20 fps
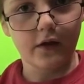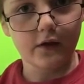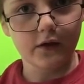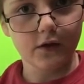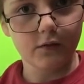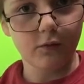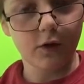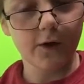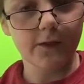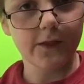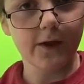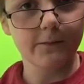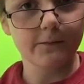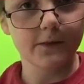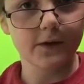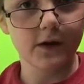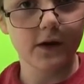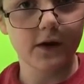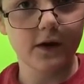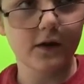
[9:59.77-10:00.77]
you want
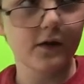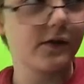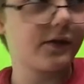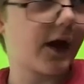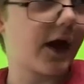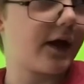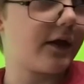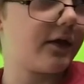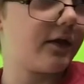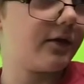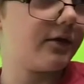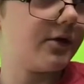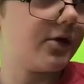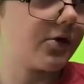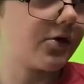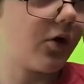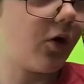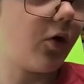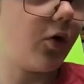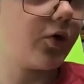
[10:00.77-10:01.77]
them, that
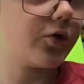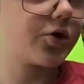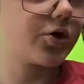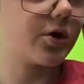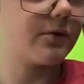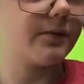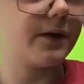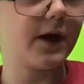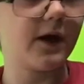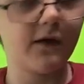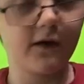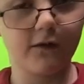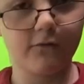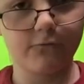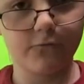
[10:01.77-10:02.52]
your goal should be